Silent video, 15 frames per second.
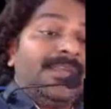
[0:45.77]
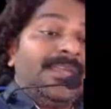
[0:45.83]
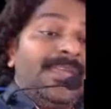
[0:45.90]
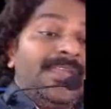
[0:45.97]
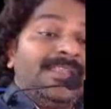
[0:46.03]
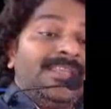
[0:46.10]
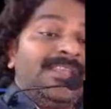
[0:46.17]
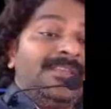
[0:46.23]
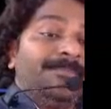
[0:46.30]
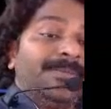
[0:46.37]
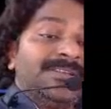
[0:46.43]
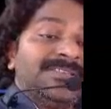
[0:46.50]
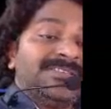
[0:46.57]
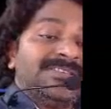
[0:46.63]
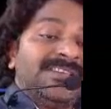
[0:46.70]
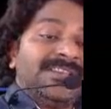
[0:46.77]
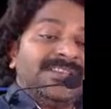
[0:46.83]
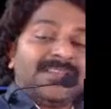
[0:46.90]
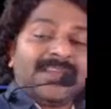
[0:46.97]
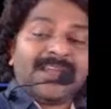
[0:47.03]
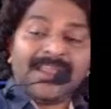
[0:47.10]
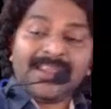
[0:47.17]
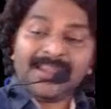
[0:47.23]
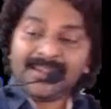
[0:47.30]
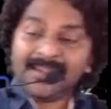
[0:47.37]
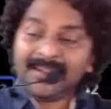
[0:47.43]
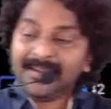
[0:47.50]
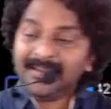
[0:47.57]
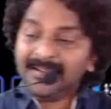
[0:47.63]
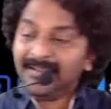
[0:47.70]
eighteen percent. And